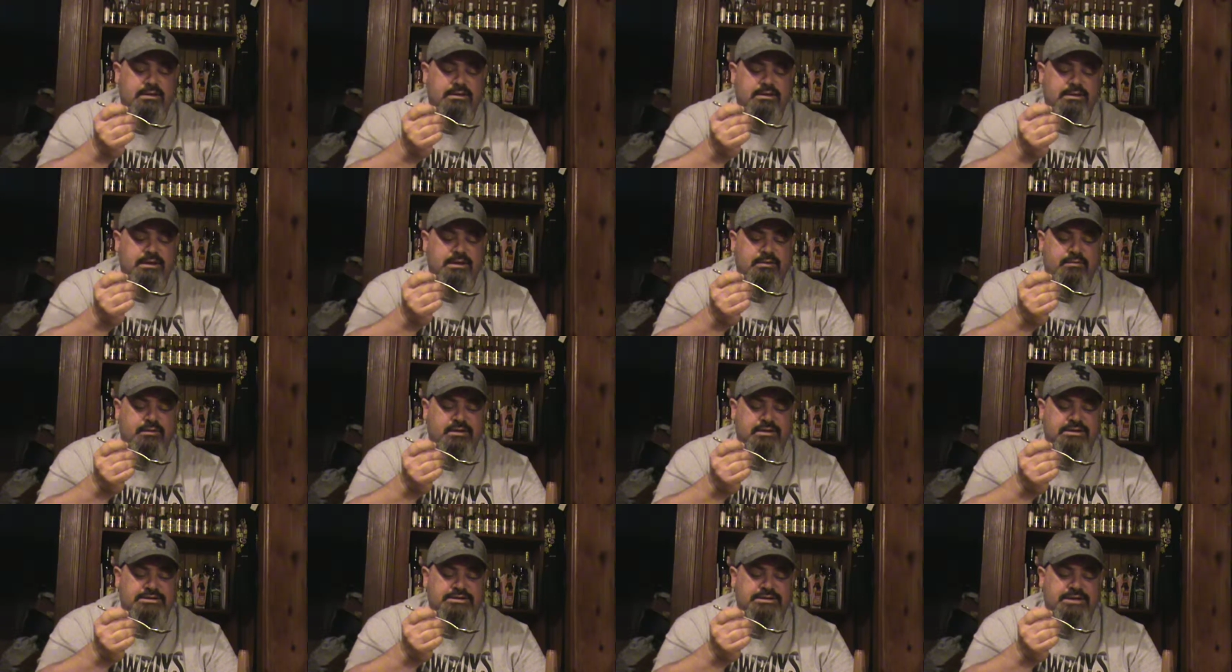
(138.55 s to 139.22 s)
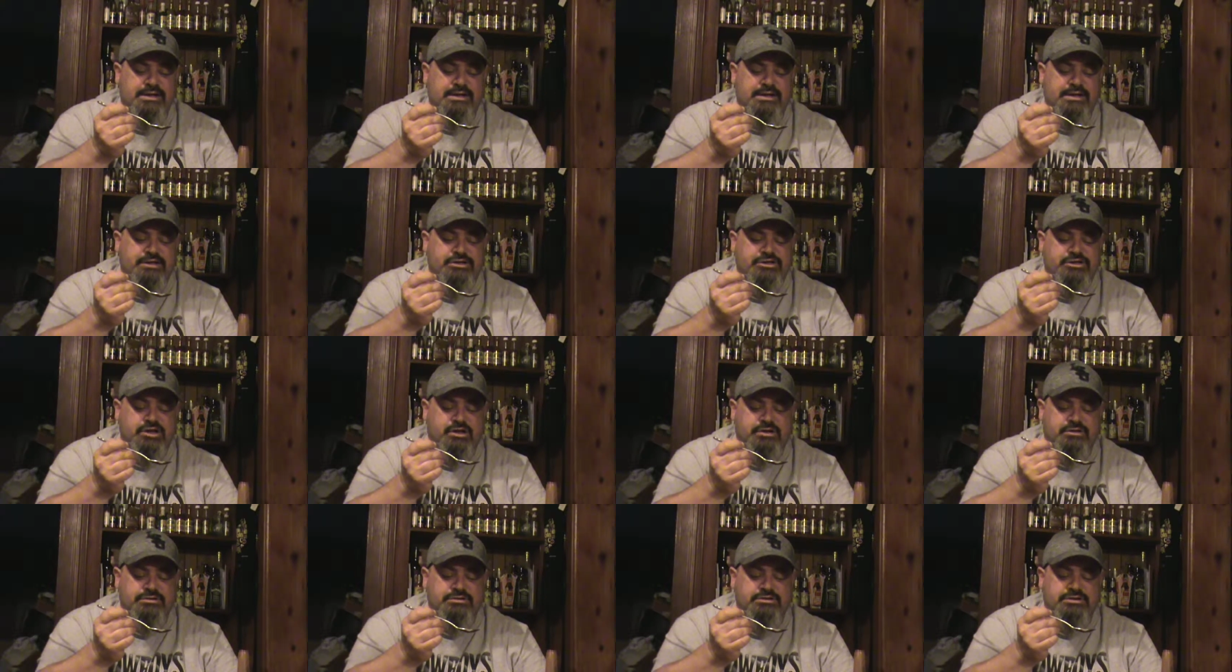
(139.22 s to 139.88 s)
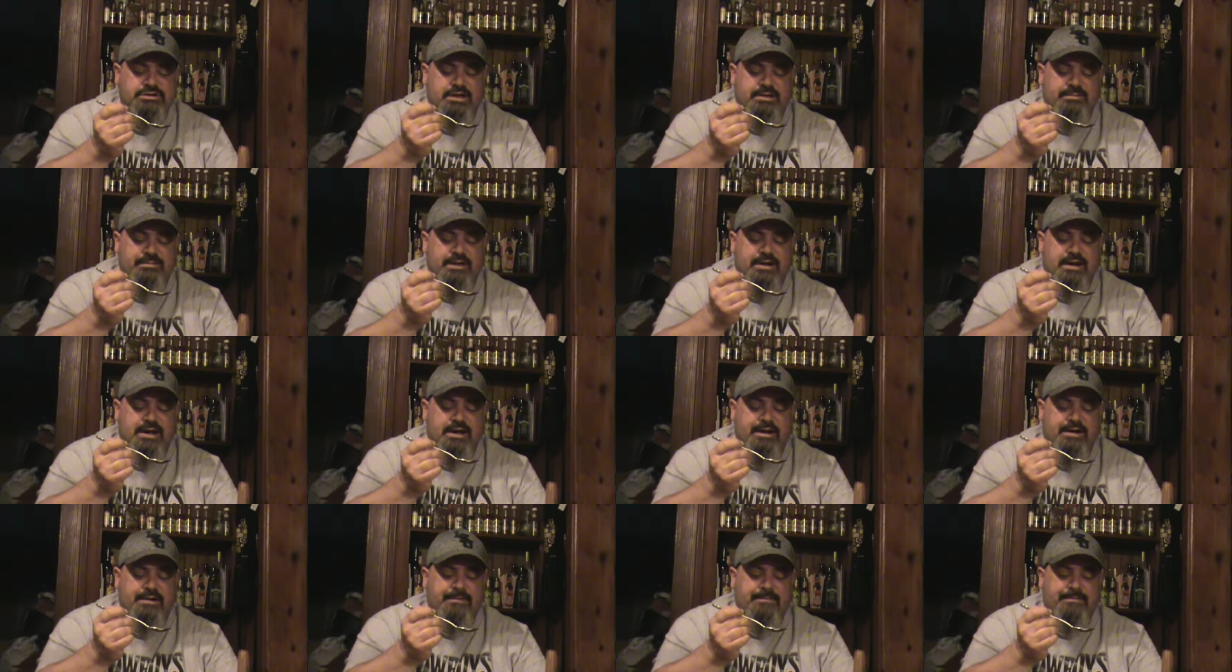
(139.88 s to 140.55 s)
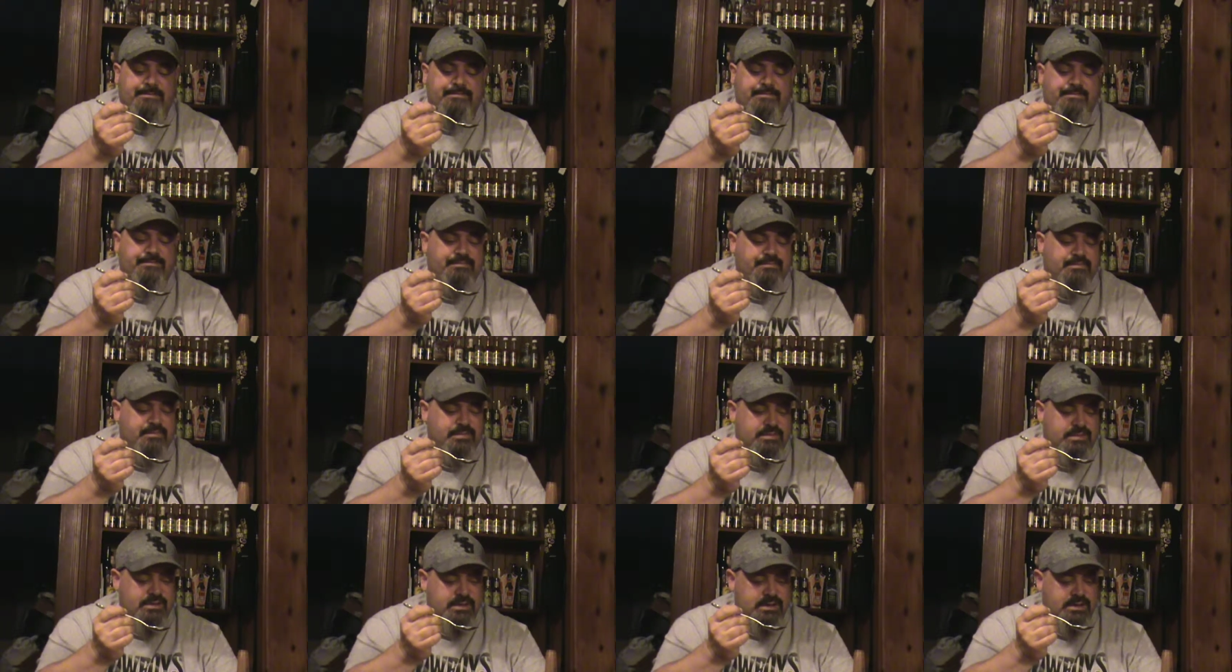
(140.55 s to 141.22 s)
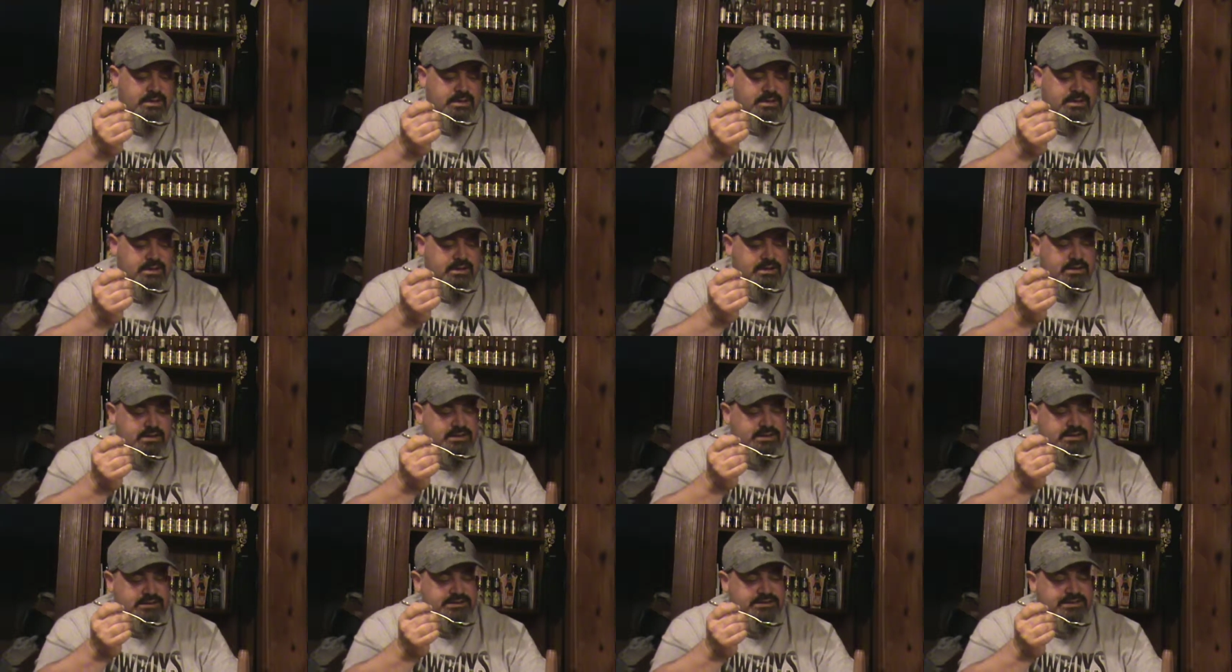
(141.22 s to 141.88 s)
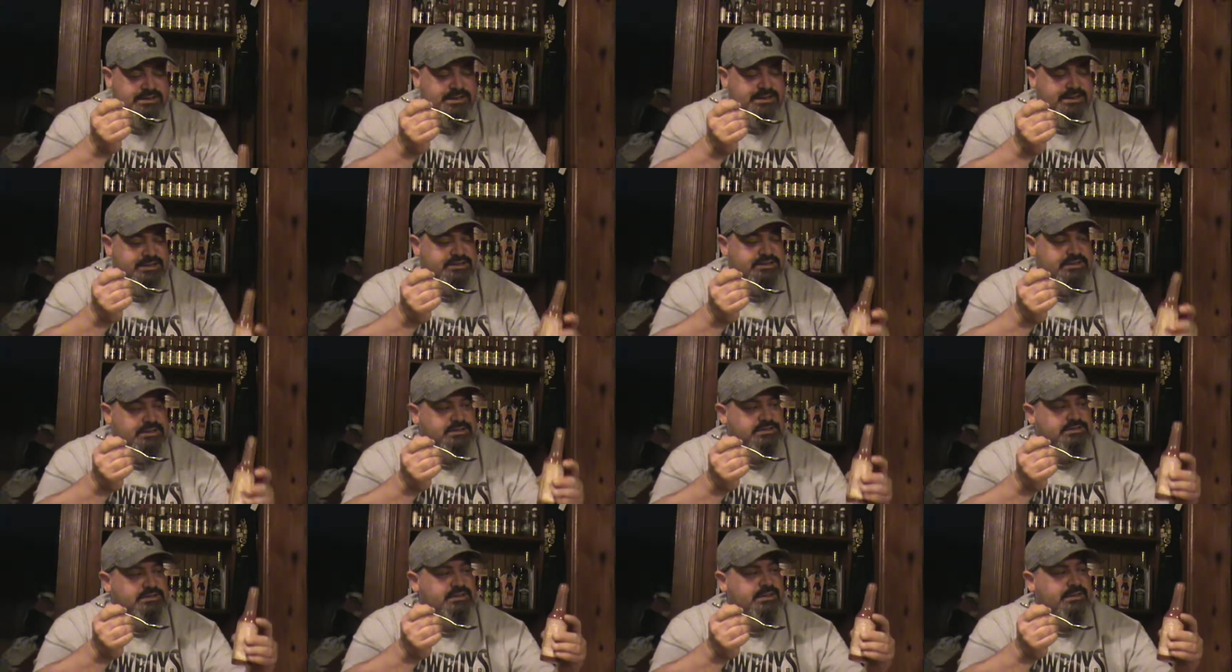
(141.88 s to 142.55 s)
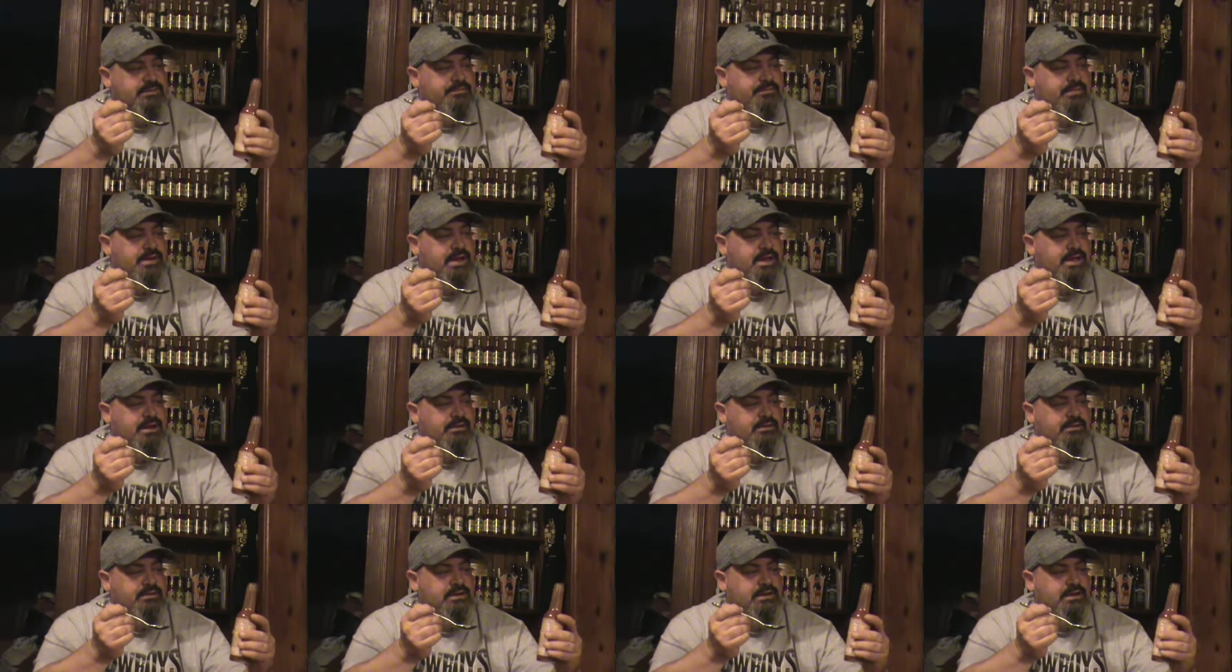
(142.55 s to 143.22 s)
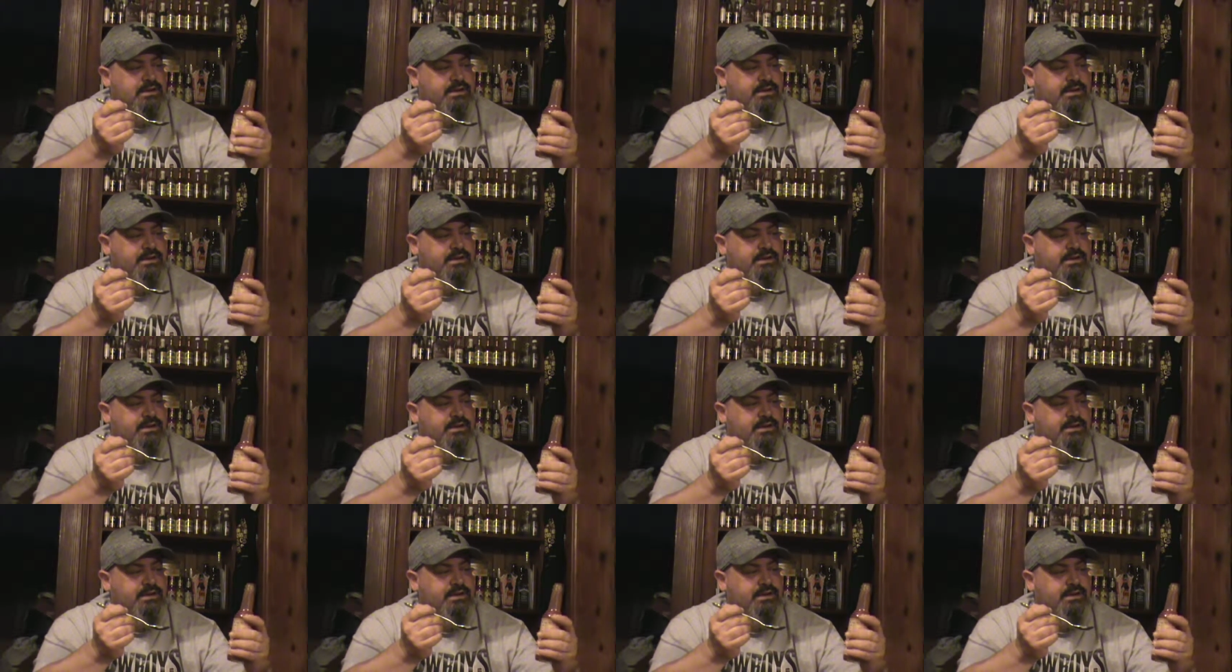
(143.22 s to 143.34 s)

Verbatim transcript: Didn't really see any chunks coming out. See any chunks in the bottle.